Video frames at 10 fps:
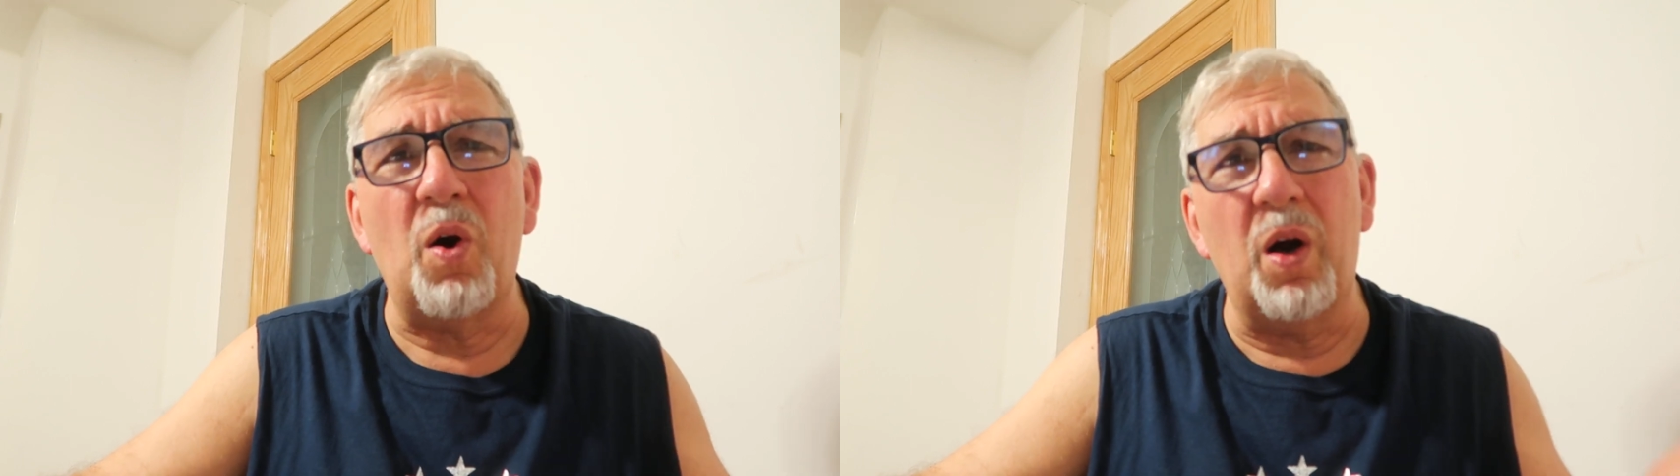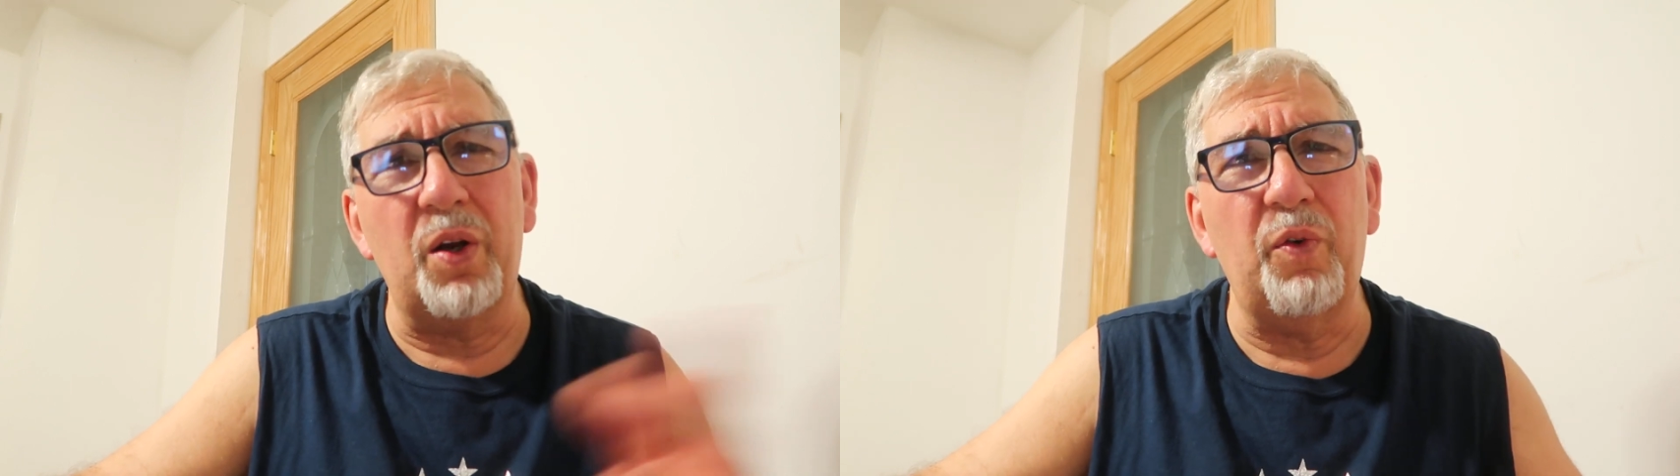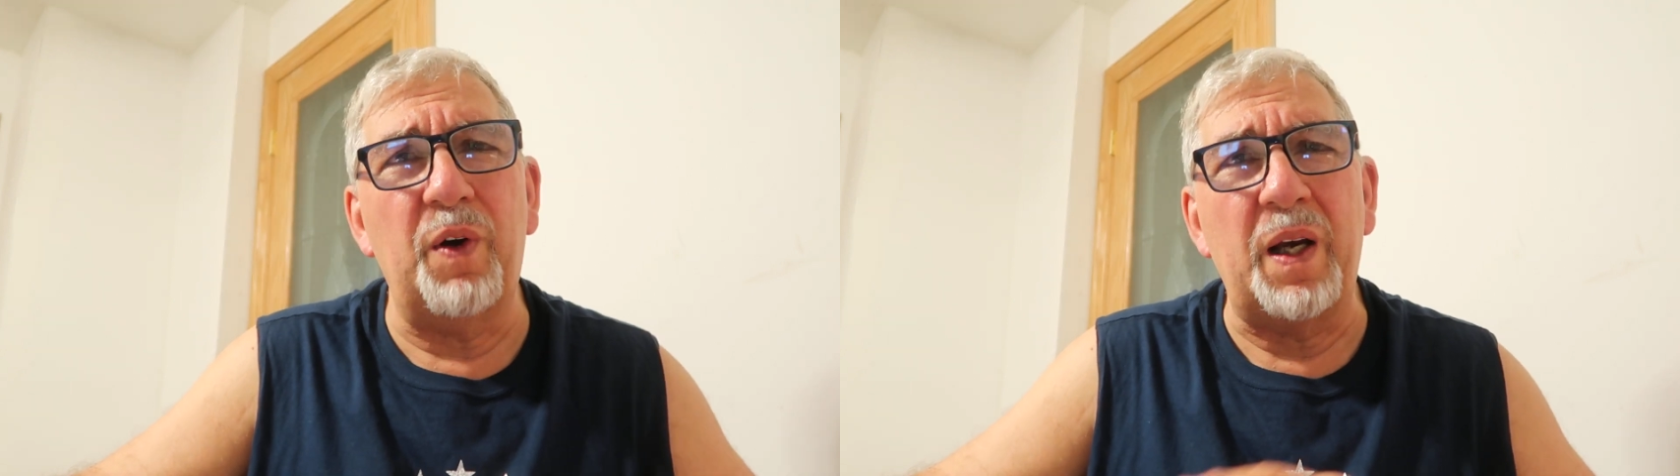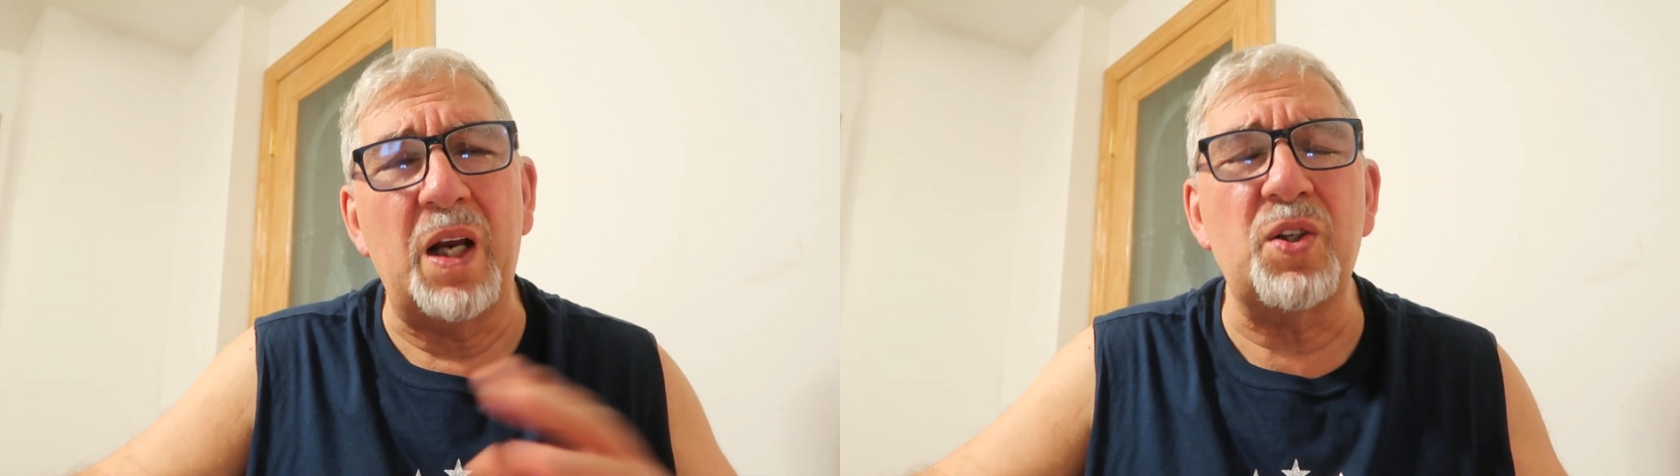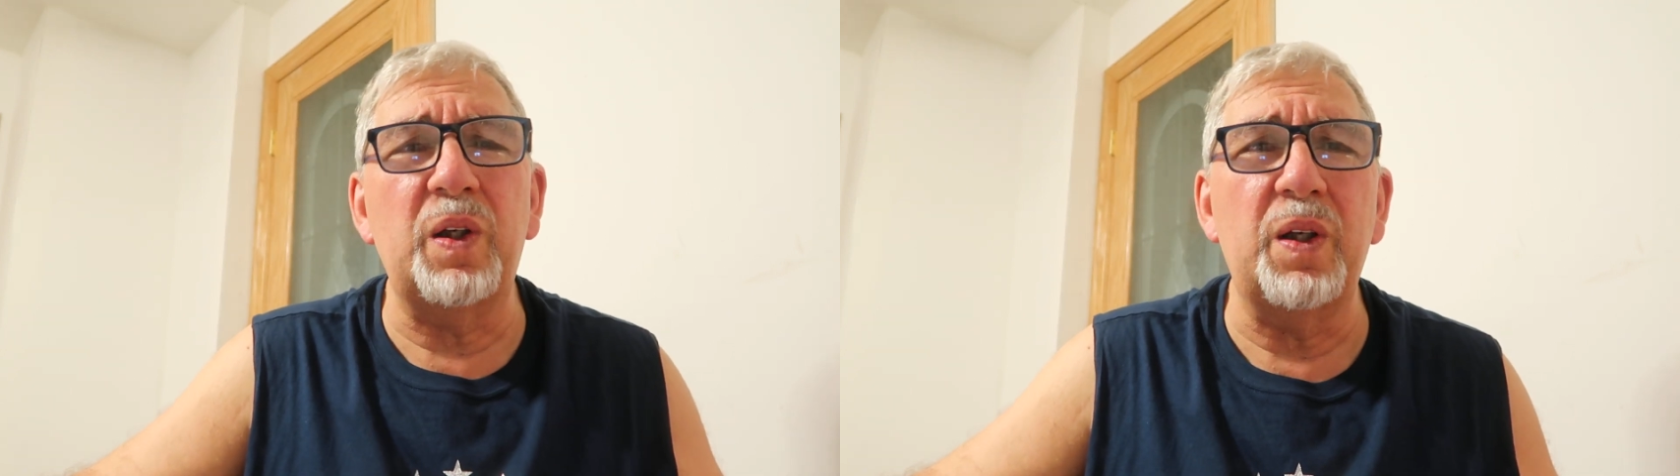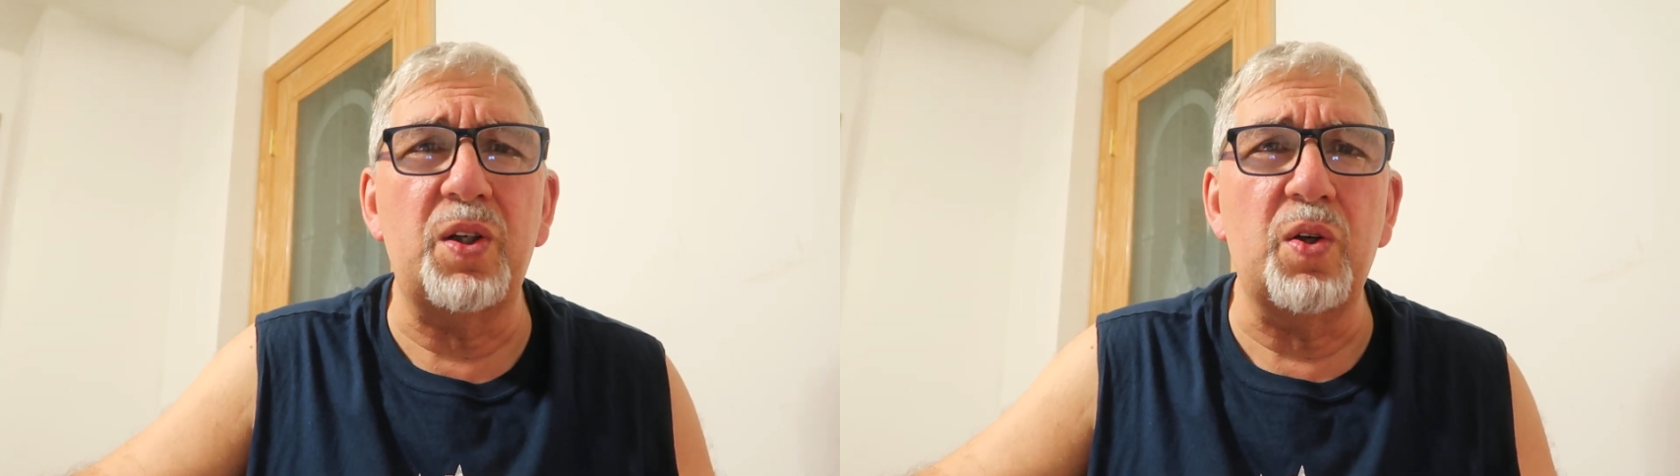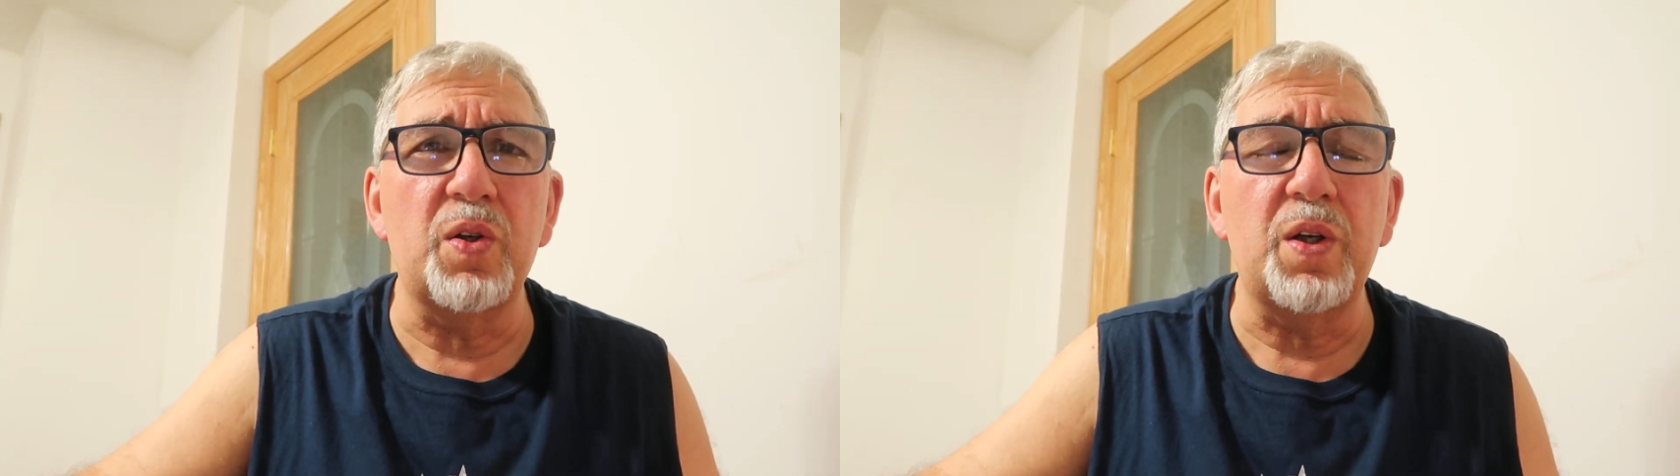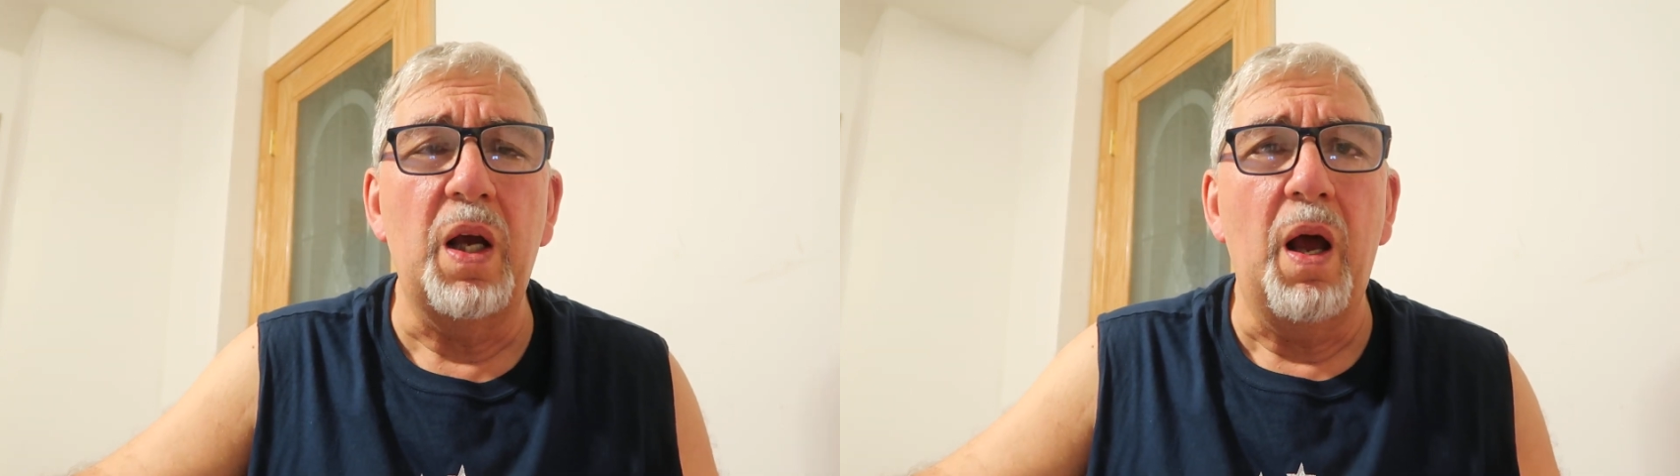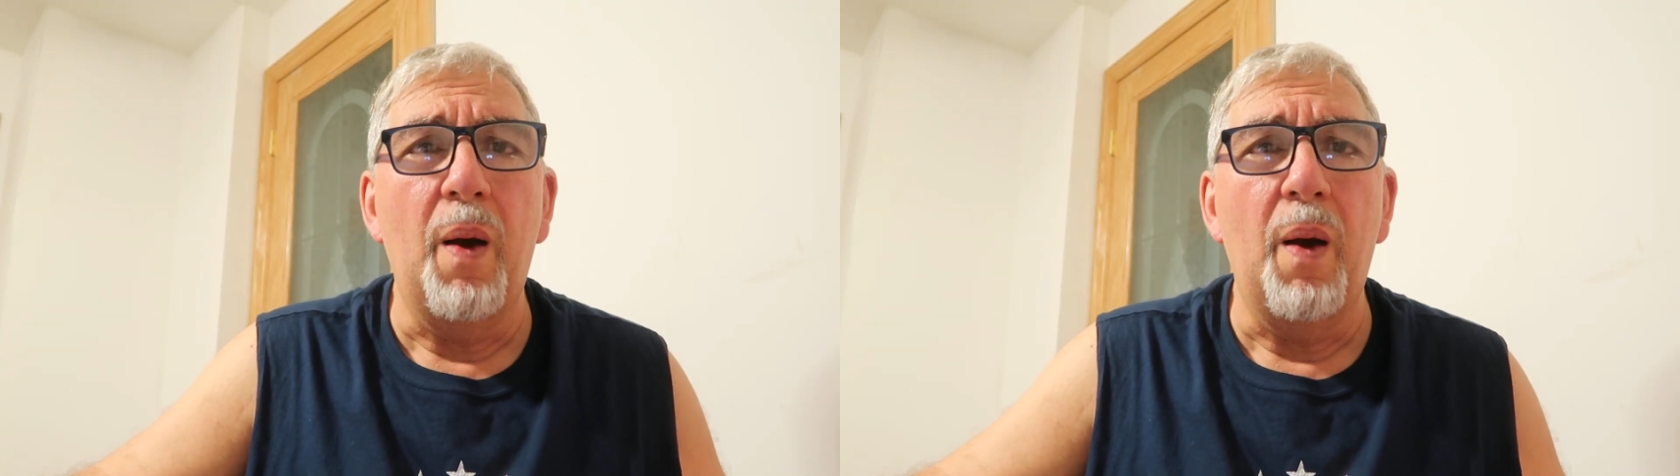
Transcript: argue financial issues,